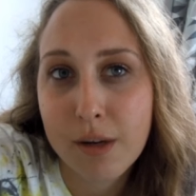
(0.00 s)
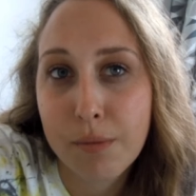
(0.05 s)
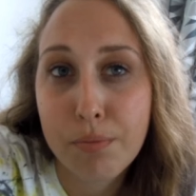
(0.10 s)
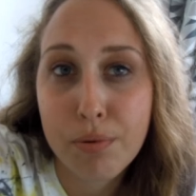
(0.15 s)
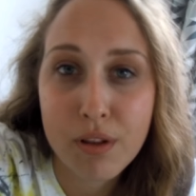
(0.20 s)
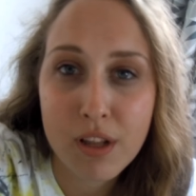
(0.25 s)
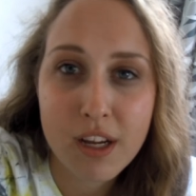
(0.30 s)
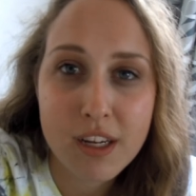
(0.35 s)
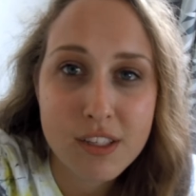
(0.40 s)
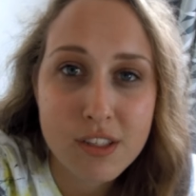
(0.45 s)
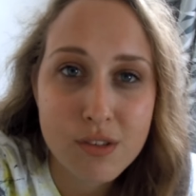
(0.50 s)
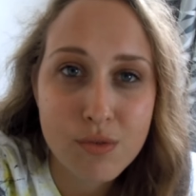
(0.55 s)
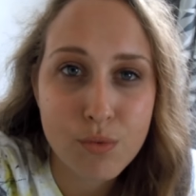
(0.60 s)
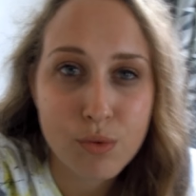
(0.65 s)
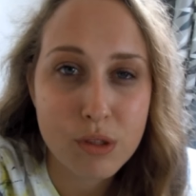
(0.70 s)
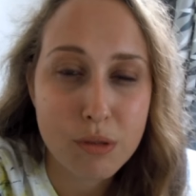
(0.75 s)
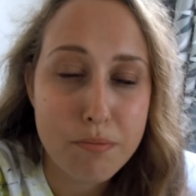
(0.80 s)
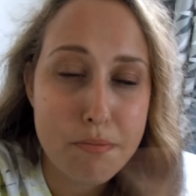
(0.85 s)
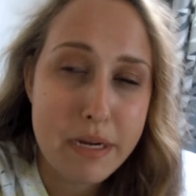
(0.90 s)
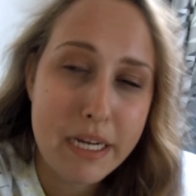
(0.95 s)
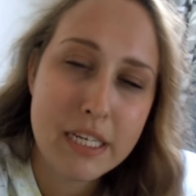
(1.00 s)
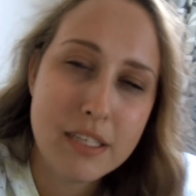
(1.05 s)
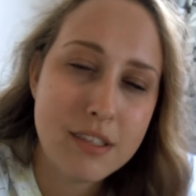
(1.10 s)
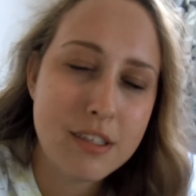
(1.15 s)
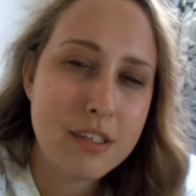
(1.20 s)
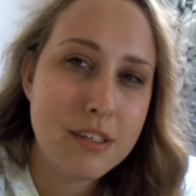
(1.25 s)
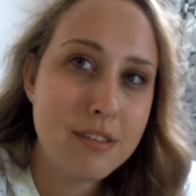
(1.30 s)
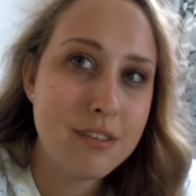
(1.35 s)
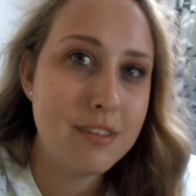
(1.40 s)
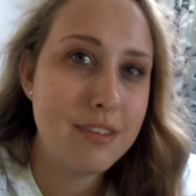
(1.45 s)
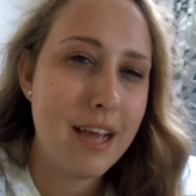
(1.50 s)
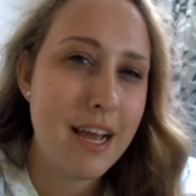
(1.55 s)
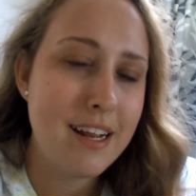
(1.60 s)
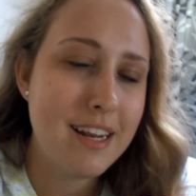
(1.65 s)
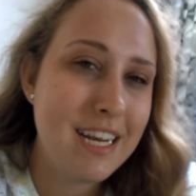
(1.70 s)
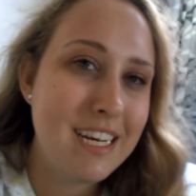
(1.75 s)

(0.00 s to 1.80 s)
a plus with Macy's is that